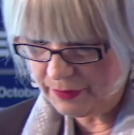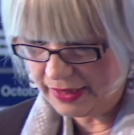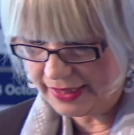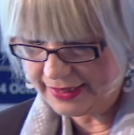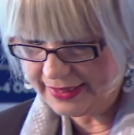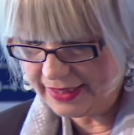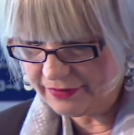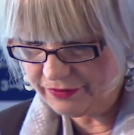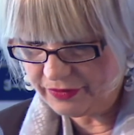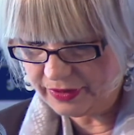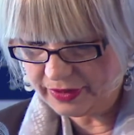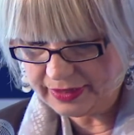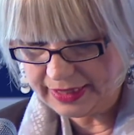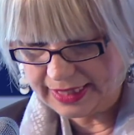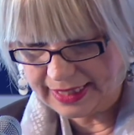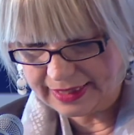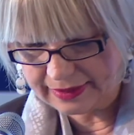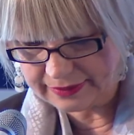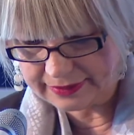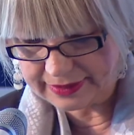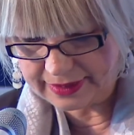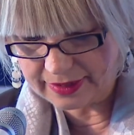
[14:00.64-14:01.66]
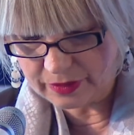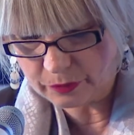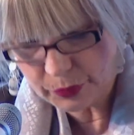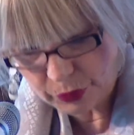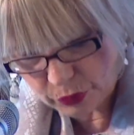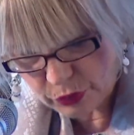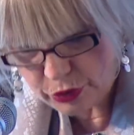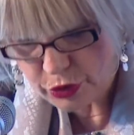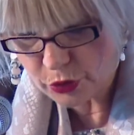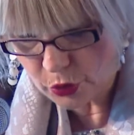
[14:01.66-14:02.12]
my level, and
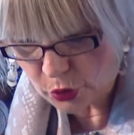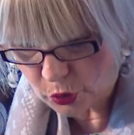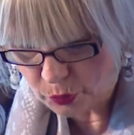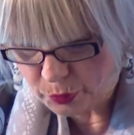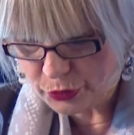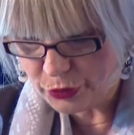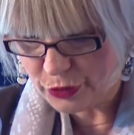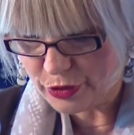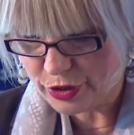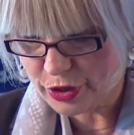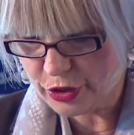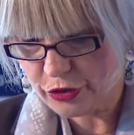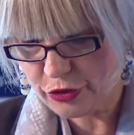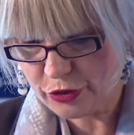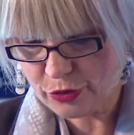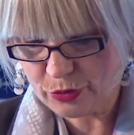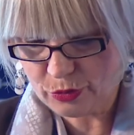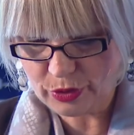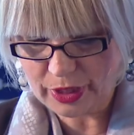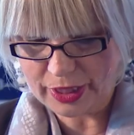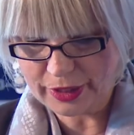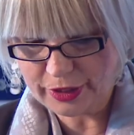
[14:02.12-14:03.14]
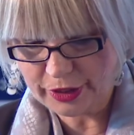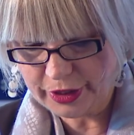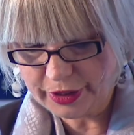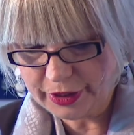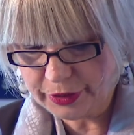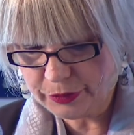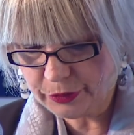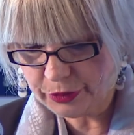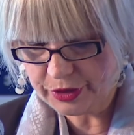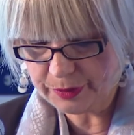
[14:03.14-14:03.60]
we also hope to see soon an
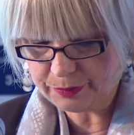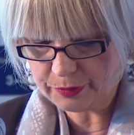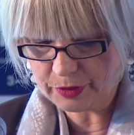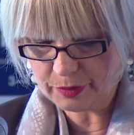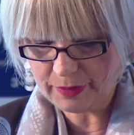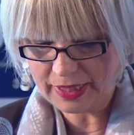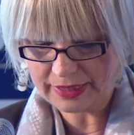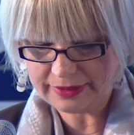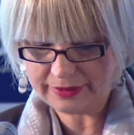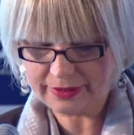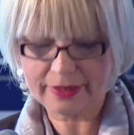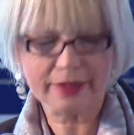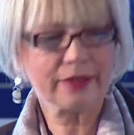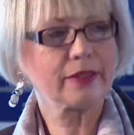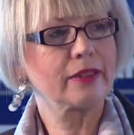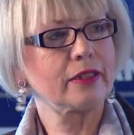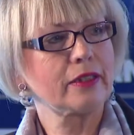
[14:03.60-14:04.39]
EU diplomatic